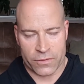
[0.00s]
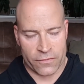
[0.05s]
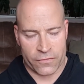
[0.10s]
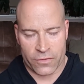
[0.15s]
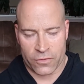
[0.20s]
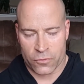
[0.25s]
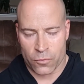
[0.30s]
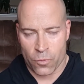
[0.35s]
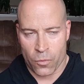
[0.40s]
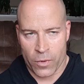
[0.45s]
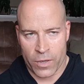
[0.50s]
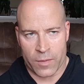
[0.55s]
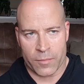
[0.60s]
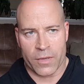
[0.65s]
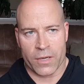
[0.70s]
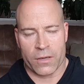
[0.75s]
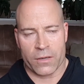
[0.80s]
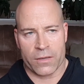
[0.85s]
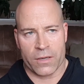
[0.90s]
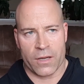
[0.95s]
It feels way
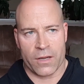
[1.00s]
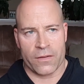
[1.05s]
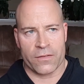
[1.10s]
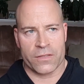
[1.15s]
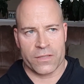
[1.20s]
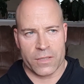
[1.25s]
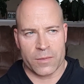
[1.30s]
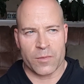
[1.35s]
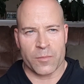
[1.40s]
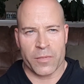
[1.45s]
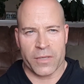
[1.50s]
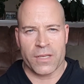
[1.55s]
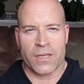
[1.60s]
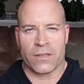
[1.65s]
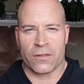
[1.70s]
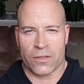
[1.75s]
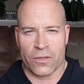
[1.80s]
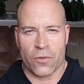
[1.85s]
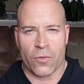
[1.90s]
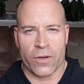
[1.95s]
better, and I seem to be
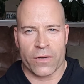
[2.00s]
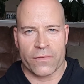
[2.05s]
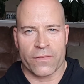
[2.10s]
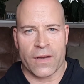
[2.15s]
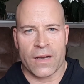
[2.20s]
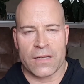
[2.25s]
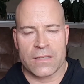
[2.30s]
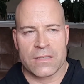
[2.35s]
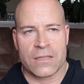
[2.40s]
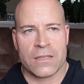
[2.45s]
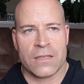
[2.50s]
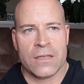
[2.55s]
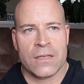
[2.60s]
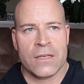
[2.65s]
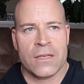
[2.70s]
healing quite fast.